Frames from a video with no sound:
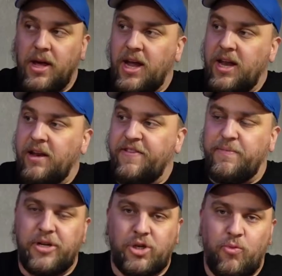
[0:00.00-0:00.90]
And then if you
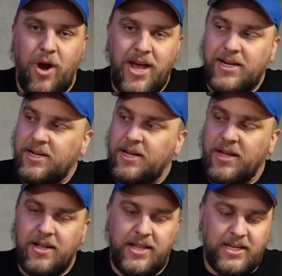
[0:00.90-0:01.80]
push right,
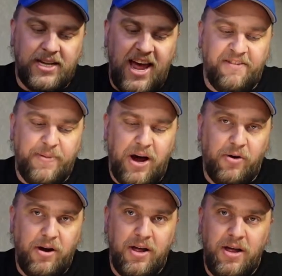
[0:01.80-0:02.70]
that's half
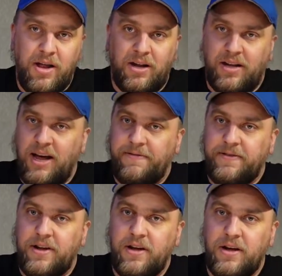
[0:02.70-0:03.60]
power,
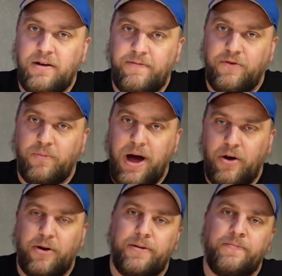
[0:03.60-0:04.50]
left, full
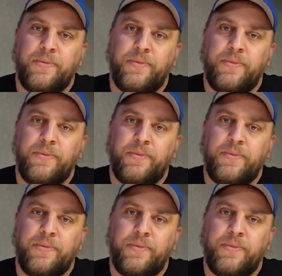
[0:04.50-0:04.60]
power.